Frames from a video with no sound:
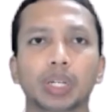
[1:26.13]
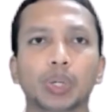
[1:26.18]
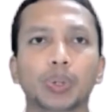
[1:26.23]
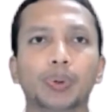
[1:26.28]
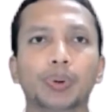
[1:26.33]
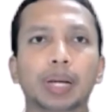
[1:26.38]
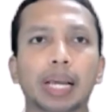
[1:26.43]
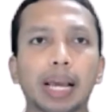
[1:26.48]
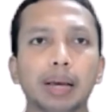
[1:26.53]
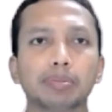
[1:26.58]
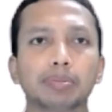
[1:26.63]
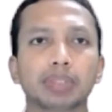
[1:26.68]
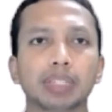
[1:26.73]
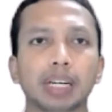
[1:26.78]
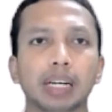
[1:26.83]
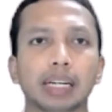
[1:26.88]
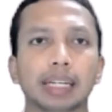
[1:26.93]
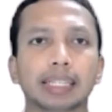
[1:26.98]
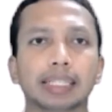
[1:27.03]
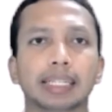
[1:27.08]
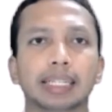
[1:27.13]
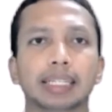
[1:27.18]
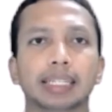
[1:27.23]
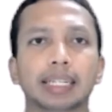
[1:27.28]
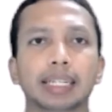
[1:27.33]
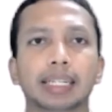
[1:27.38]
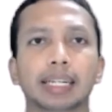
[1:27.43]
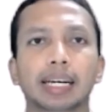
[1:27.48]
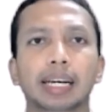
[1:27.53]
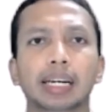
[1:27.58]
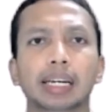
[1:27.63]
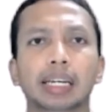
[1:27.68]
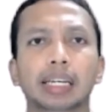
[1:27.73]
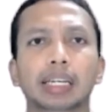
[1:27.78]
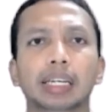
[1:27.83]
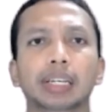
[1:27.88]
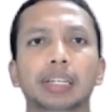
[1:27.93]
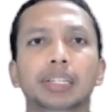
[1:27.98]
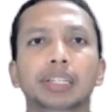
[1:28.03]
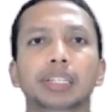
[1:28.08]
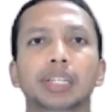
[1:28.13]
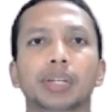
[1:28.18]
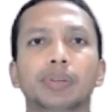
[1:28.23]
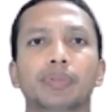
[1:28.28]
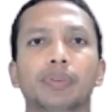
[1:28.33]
to capture the data needed